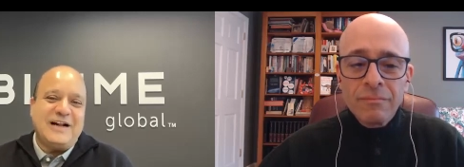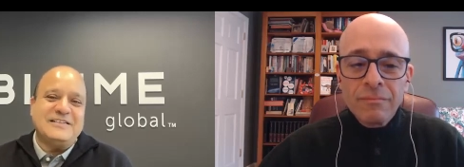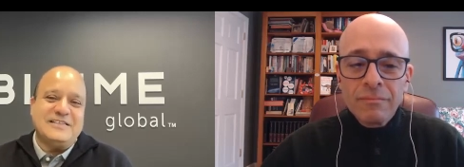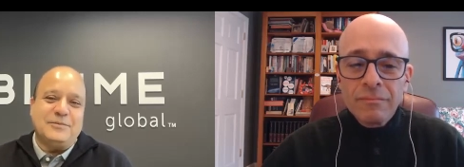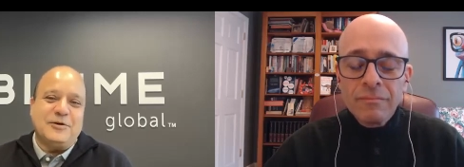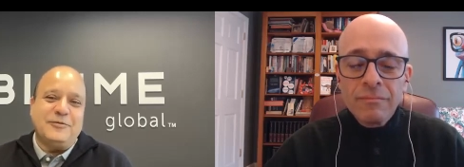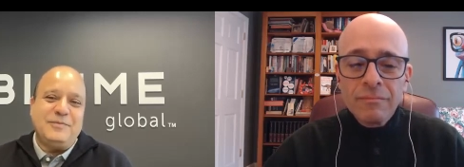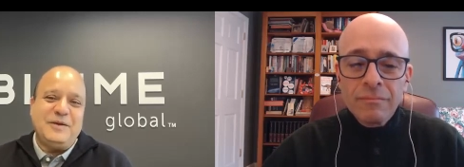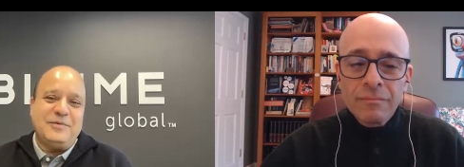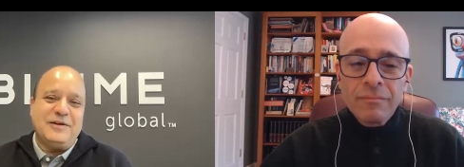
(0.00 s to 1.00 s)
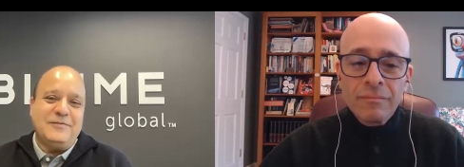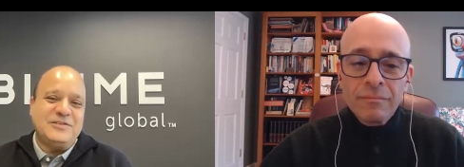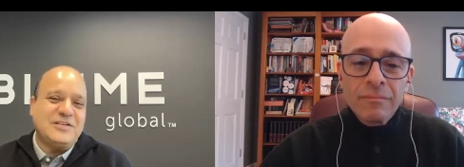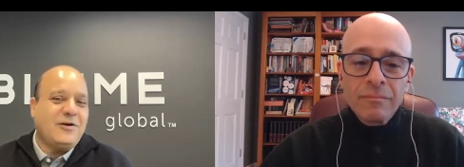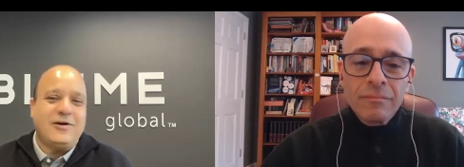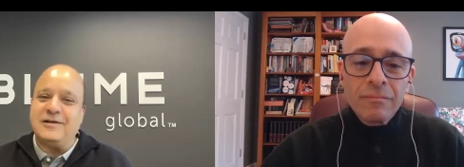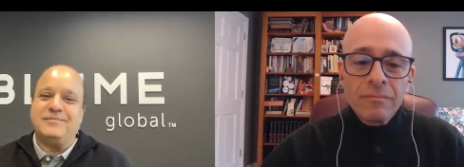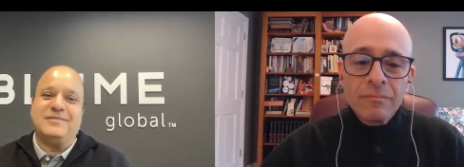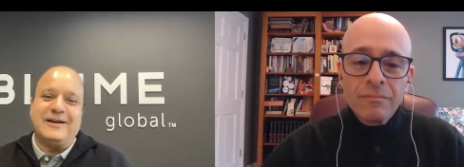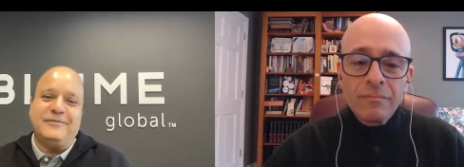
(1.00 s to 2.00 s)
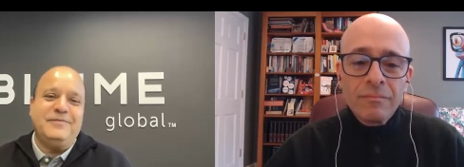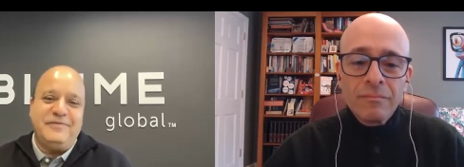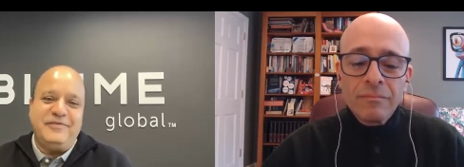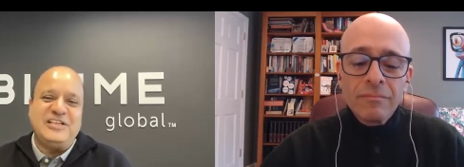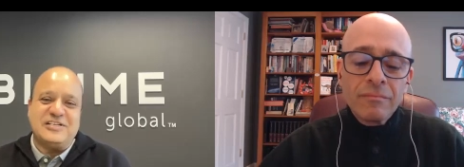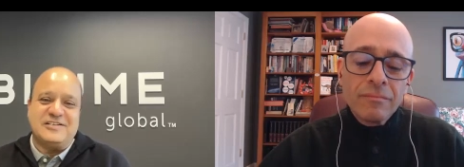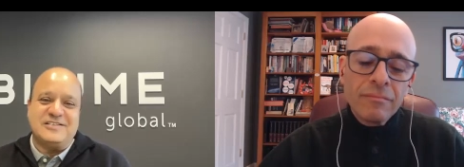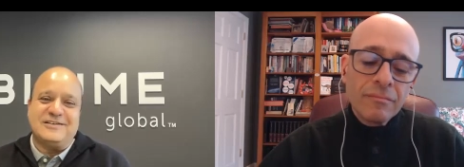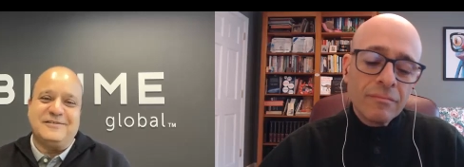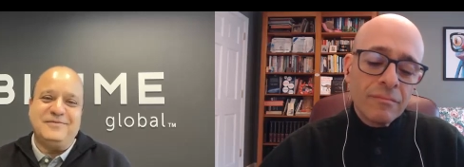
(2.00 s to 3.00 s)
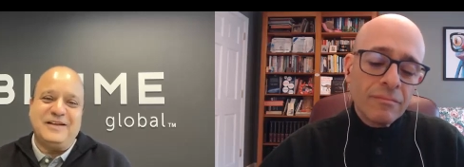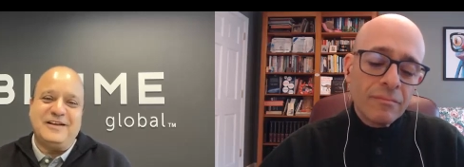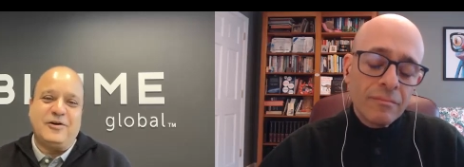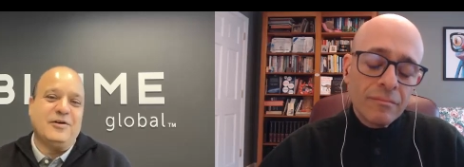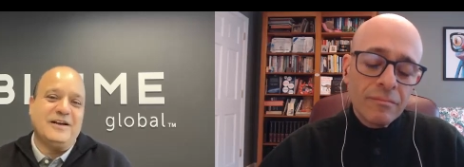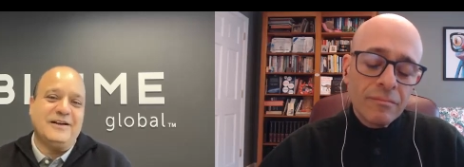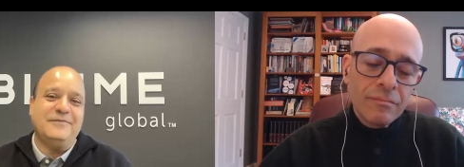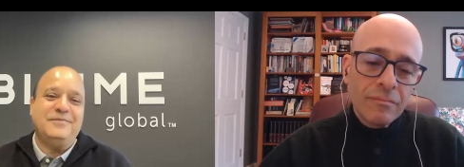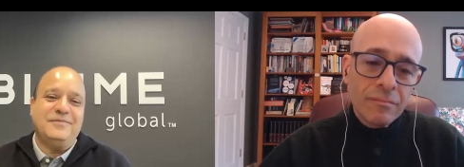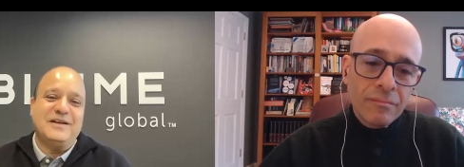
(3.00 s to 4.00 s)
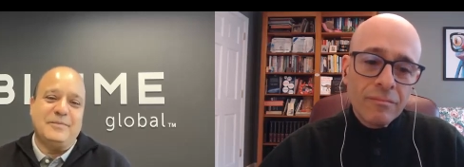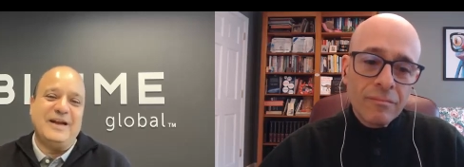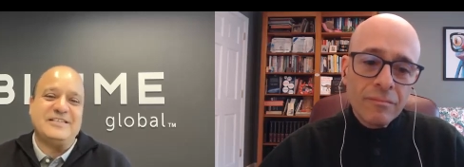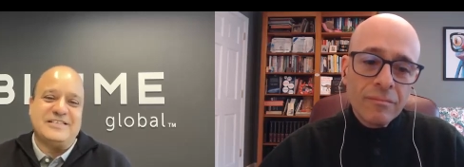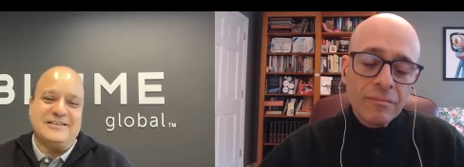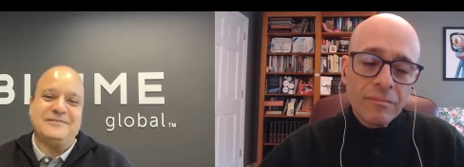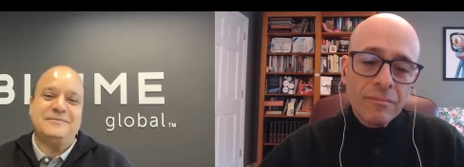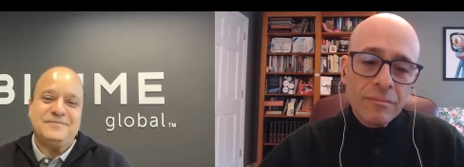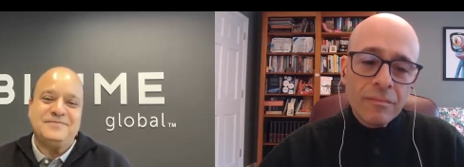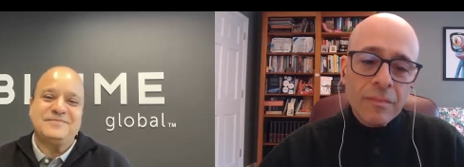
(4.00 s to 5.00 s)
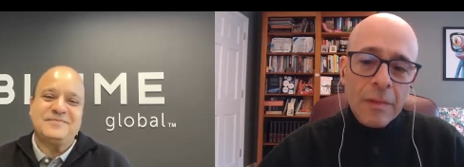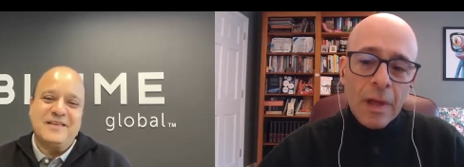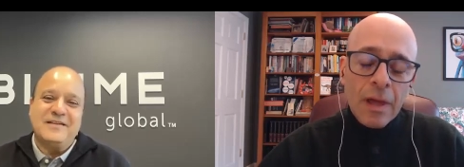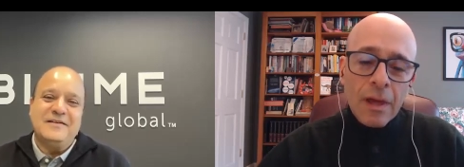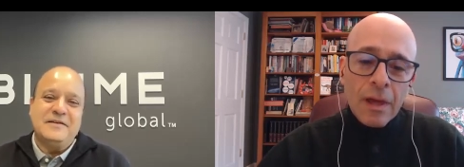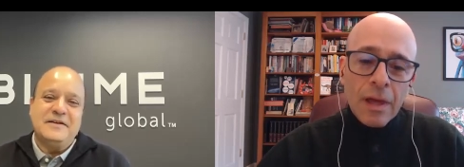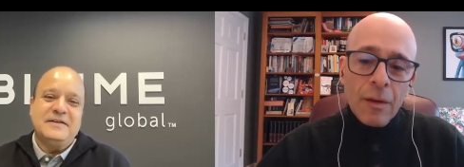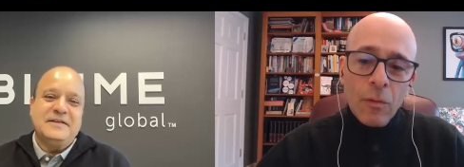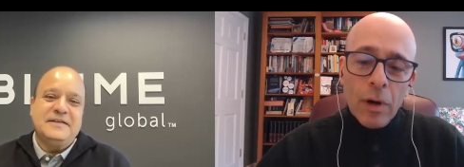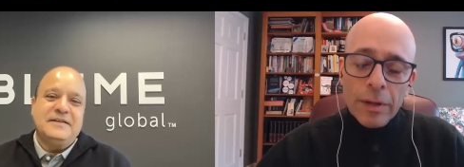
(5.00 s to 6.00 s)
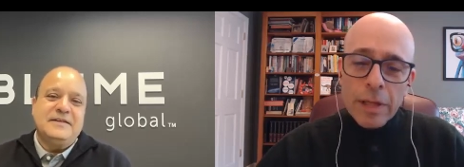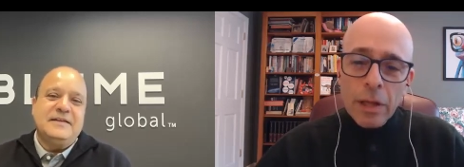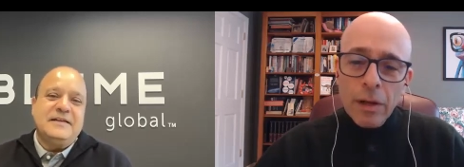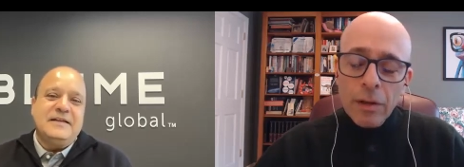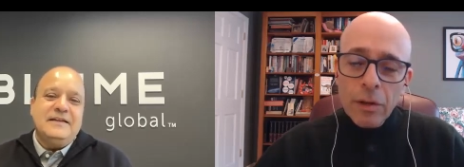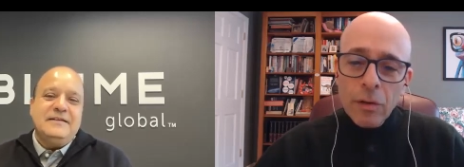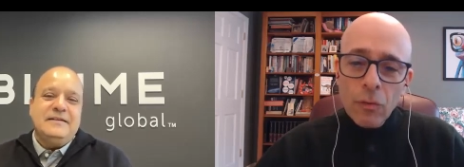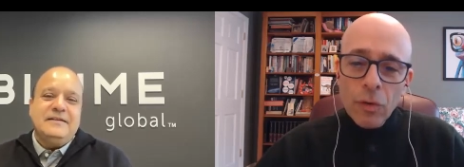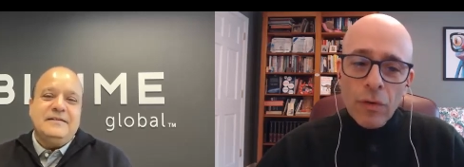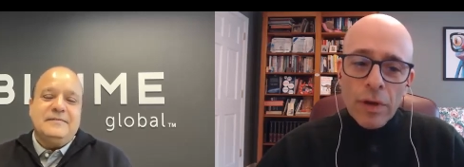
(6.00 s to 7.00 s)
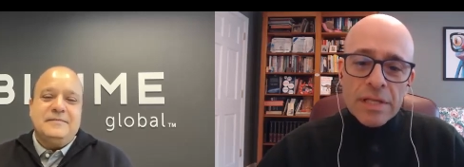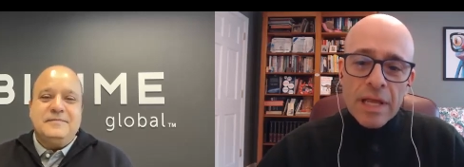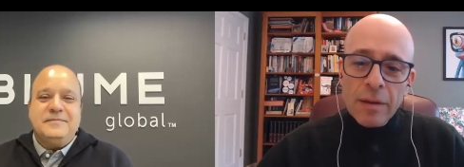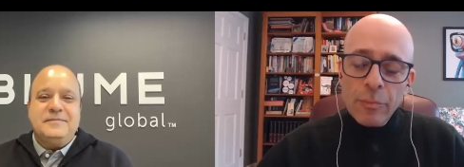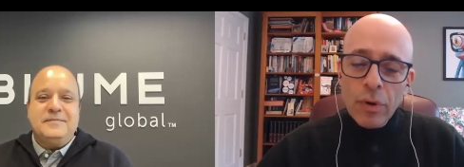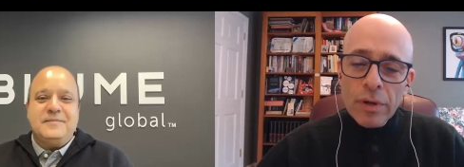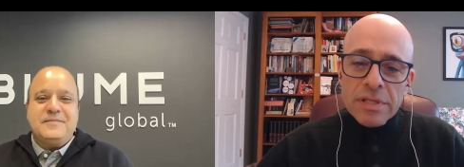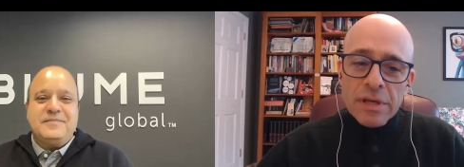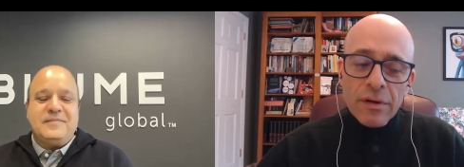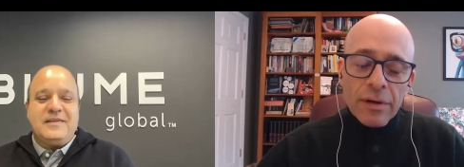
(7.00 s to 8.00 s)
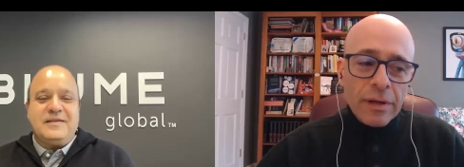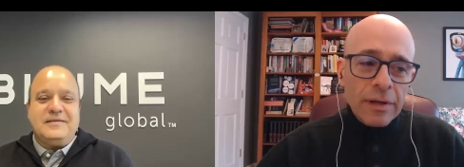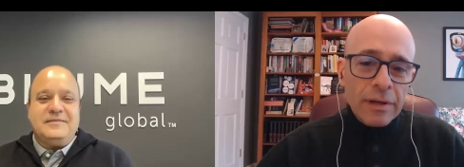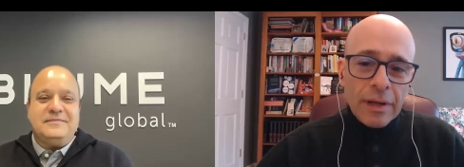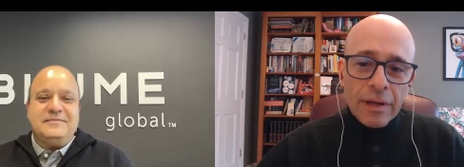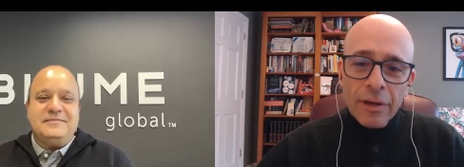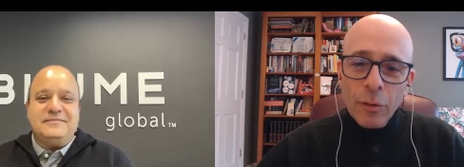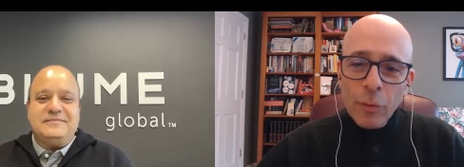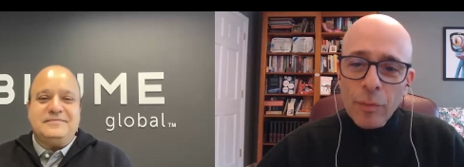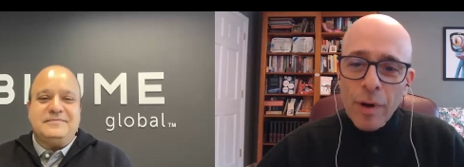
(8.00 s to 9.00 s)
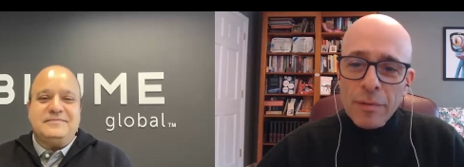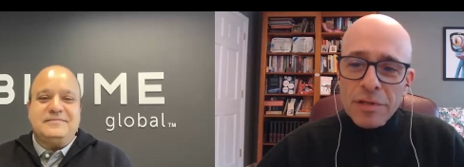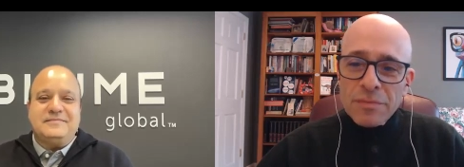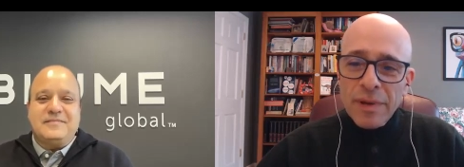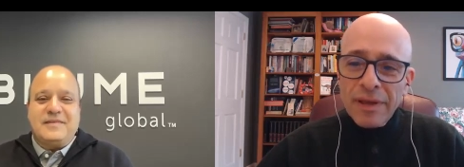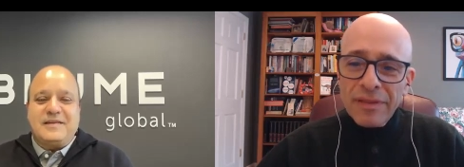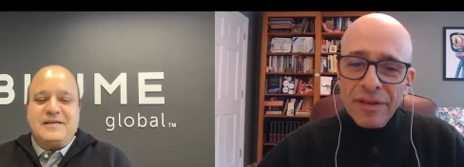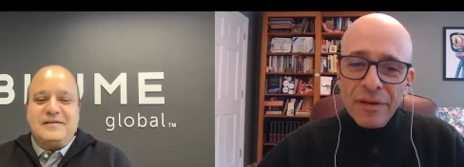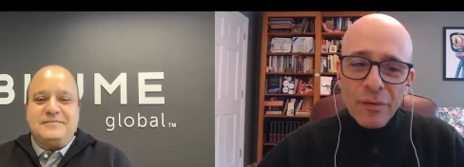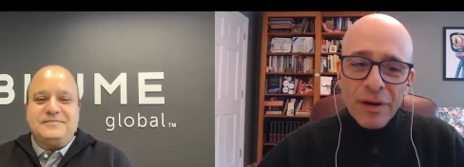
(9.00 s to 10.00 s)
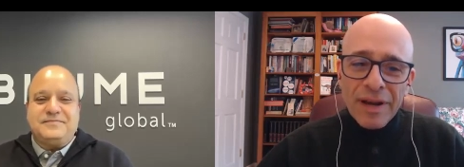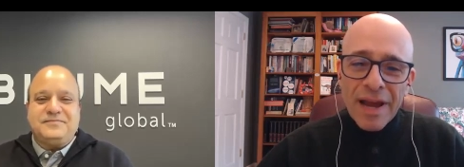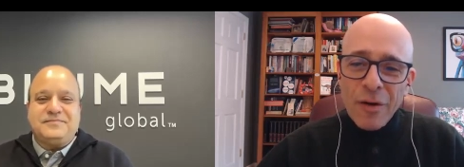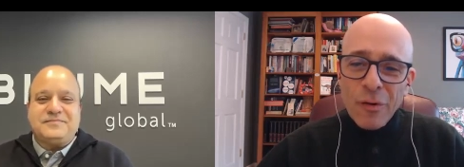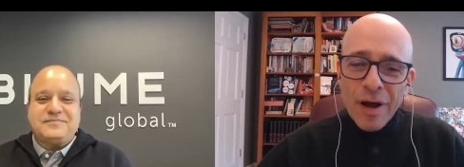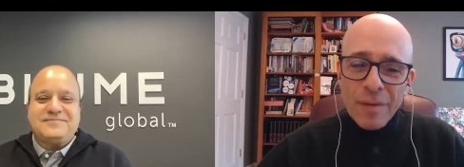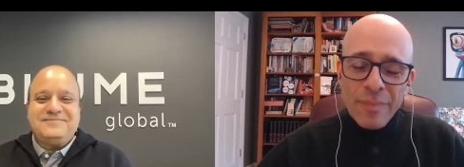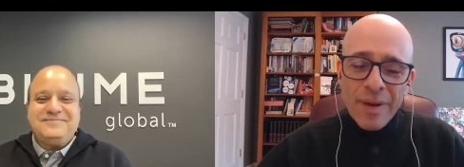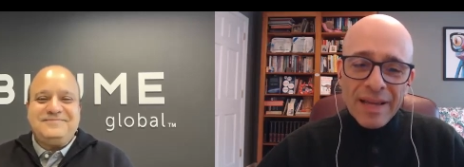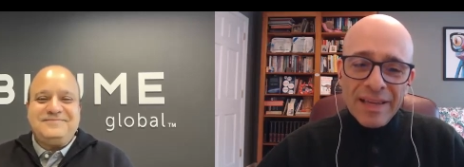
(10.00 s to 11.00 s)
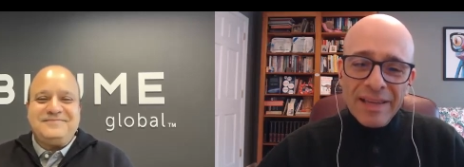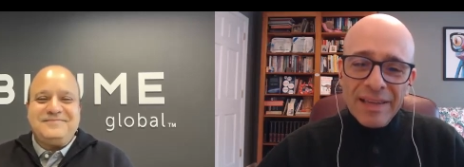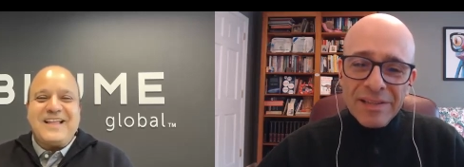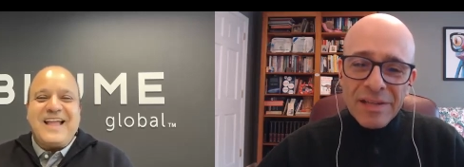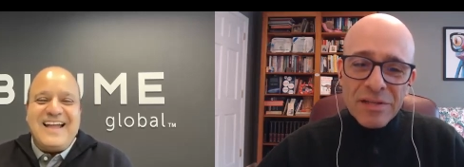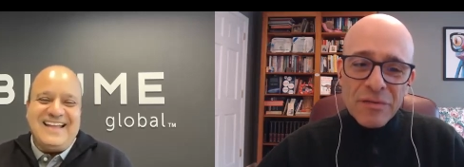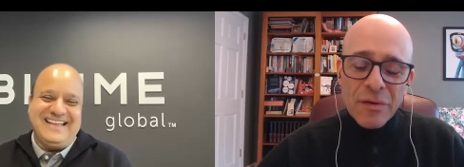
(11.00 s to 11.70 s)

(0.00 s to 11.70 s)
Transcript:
Speaker 1: large number of people, which are all kind of features of a cognitive command center.
Speaker 2: Well, yeah, you, know, you you raised a lot of points there, and and you know we could probably spend you know an hour unpacking each, each of